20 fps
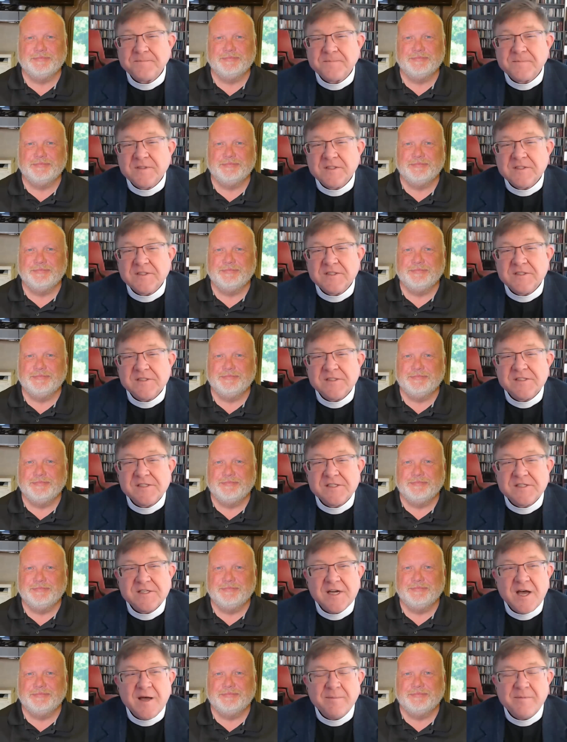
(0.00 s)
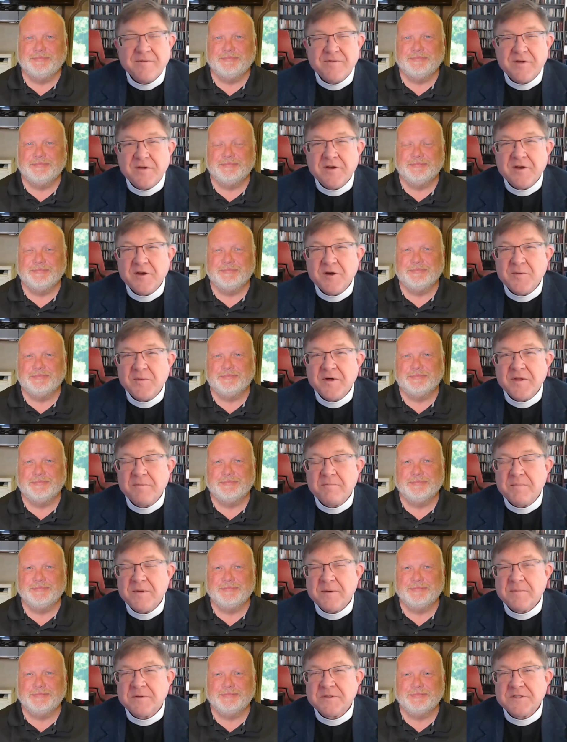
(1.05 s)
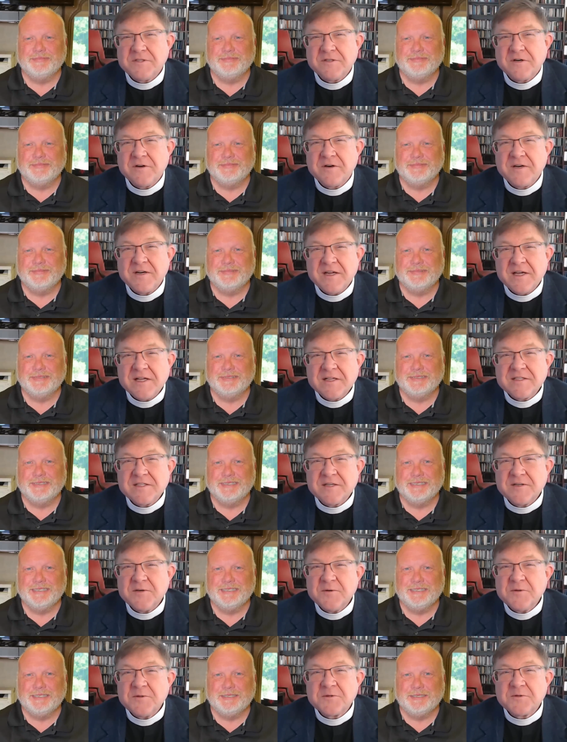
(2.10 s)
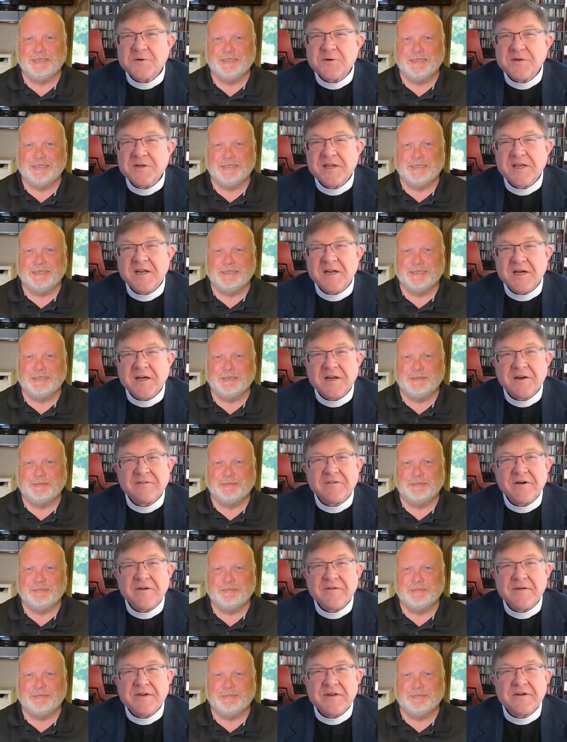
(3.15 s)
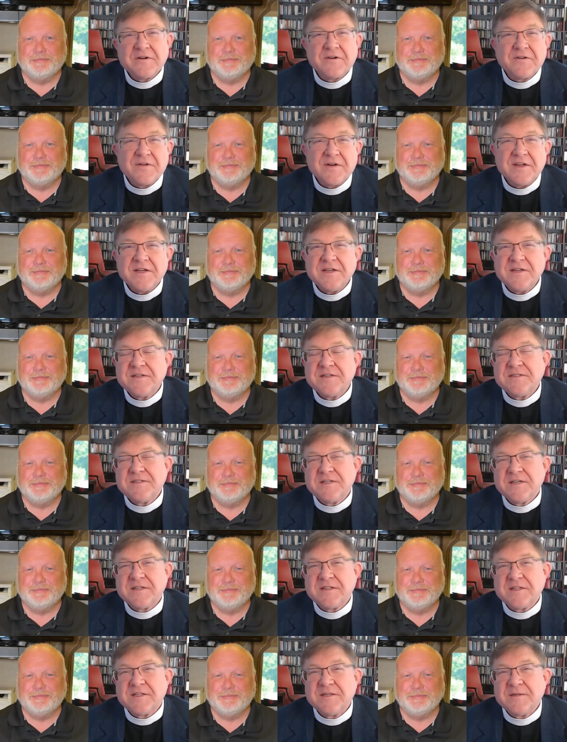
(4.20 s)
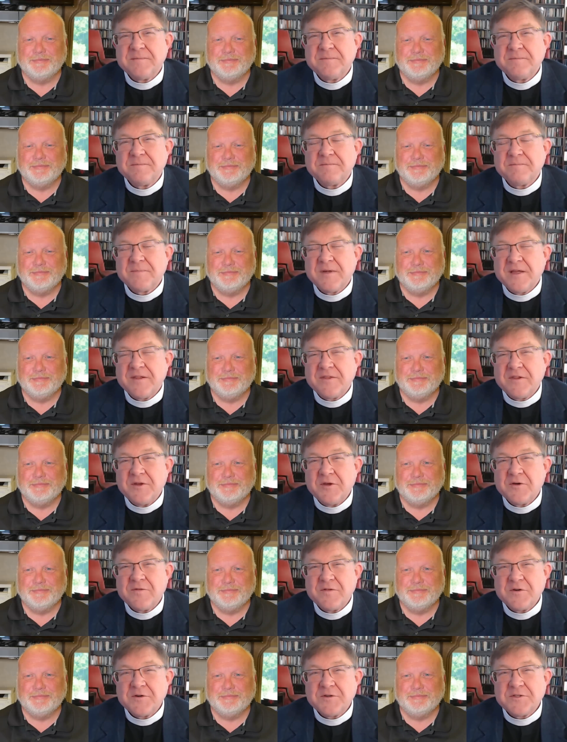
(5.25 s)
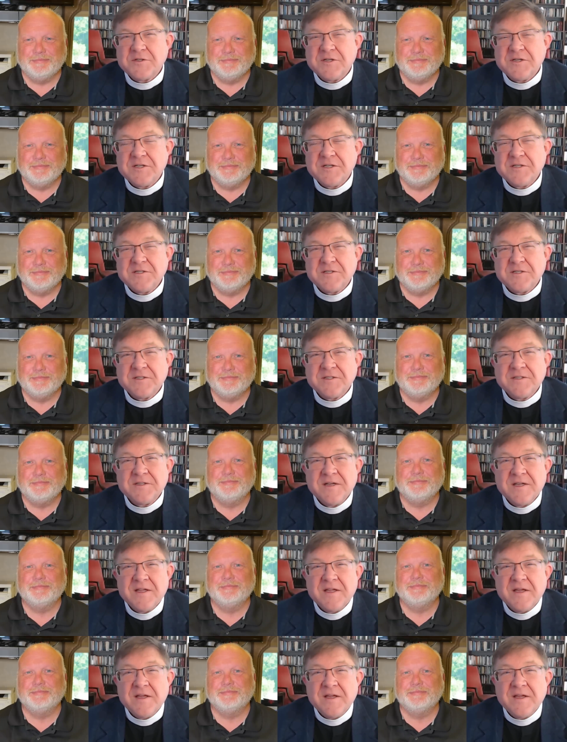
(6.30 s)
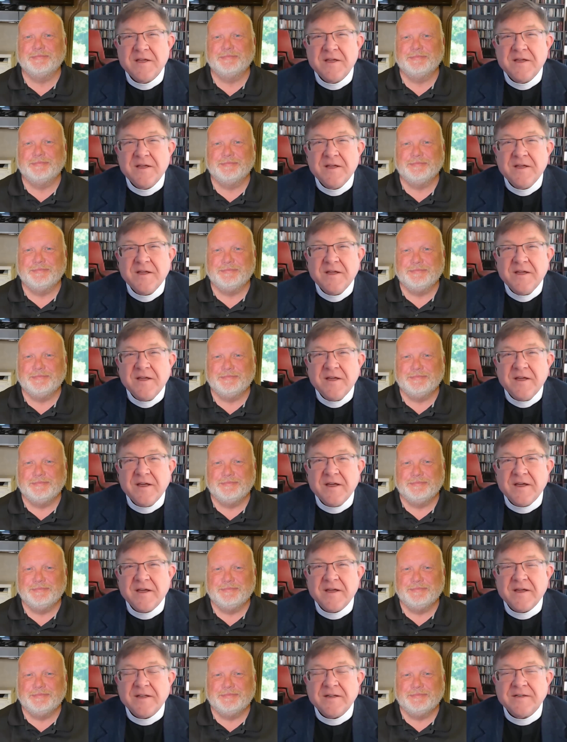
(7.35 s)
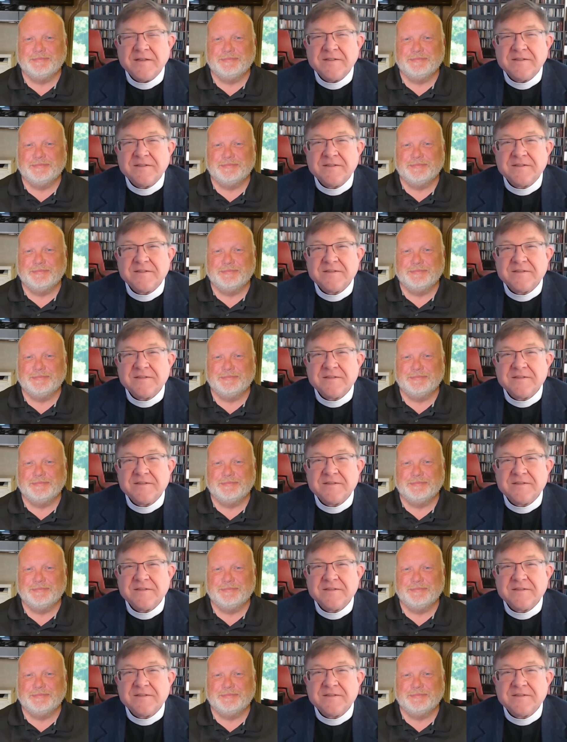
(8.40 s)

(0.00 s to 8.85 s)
Speaker 1: this is the time of year when people start announcing who's going to get honorary degrees at the at the universities, and and